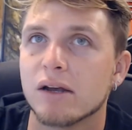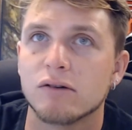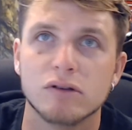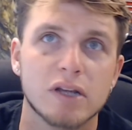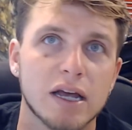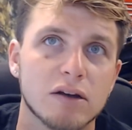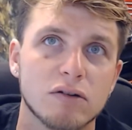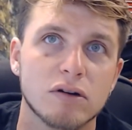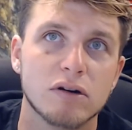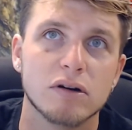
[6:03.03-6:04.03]
dental,
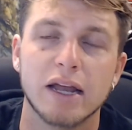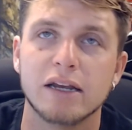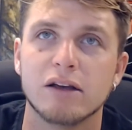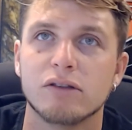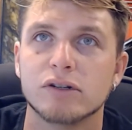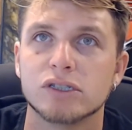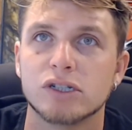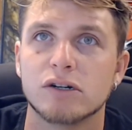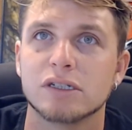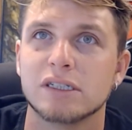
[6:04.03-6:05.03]
or any other
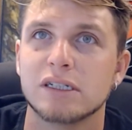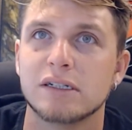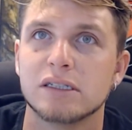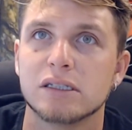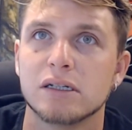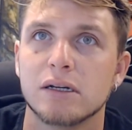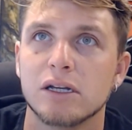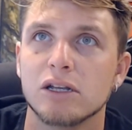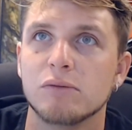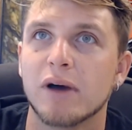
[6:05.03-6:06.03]
insurances.
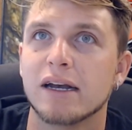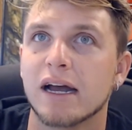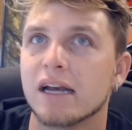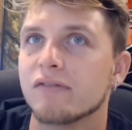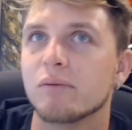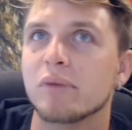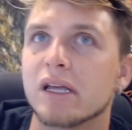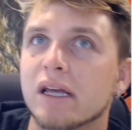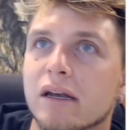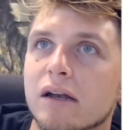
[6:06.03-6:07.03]
You might not even be getting